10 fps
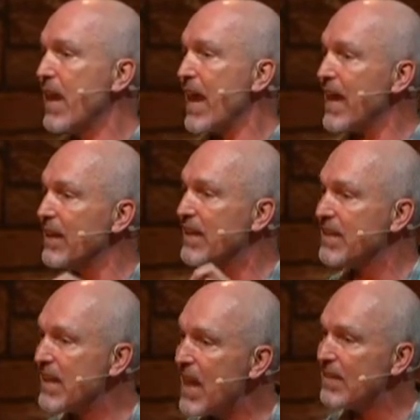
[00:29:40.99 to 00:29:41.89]
and the
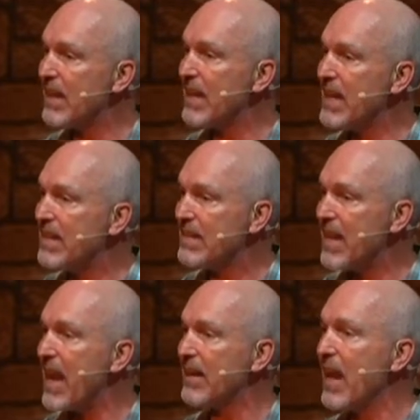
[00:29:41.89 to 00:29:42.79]
Son that He
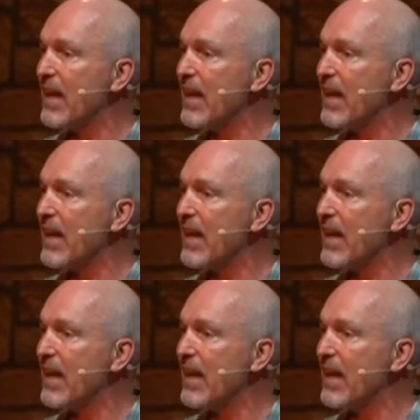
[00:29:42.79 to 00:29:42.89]
sent